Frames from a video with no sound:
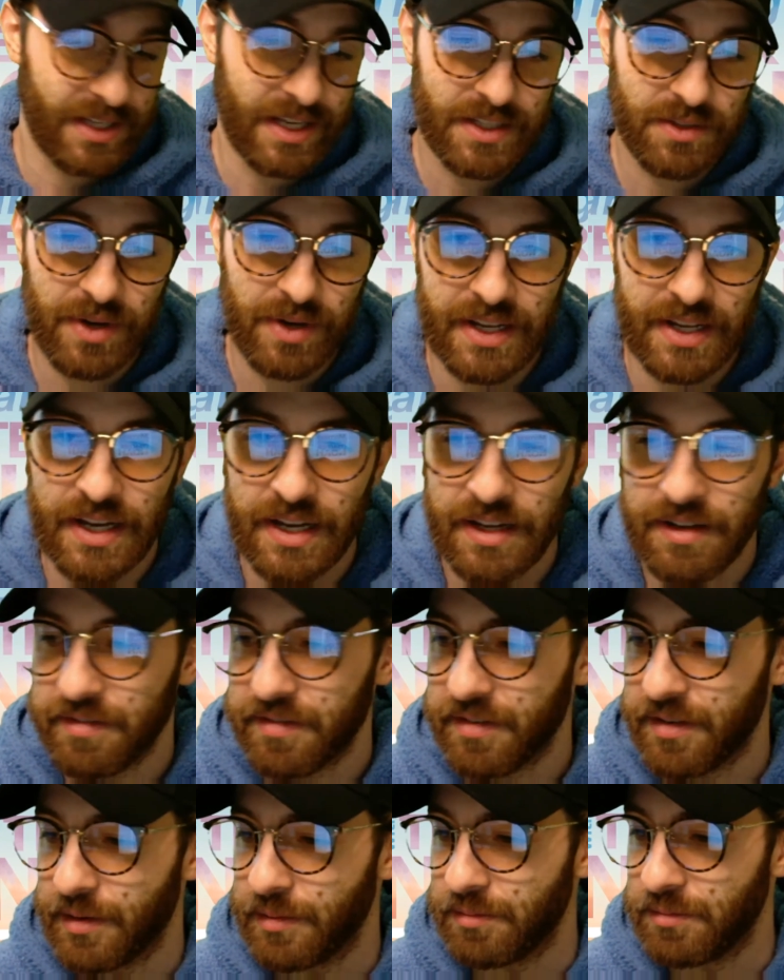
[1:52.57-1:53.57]
that's what I got
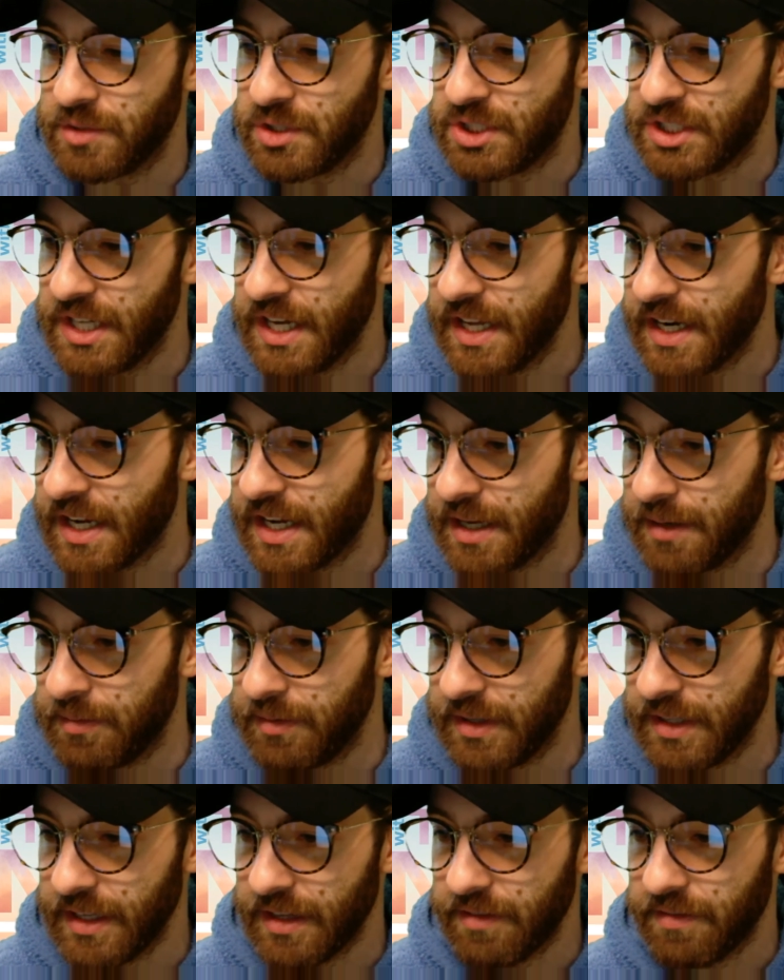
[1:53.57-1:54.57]
from Jet, I
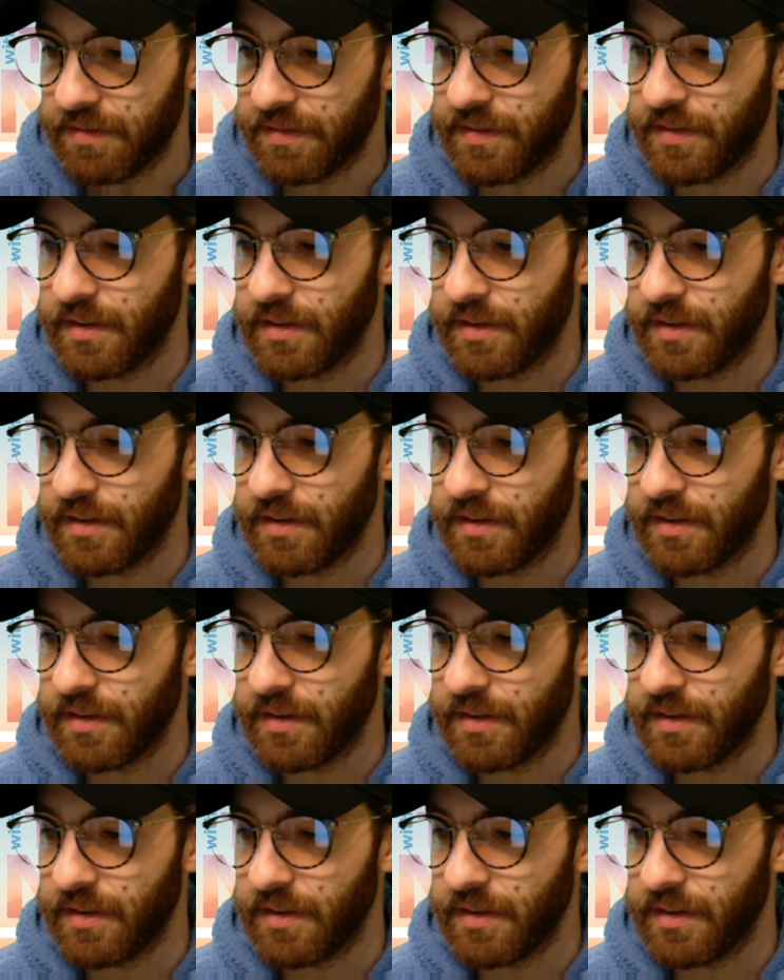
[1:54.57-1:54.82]
believe.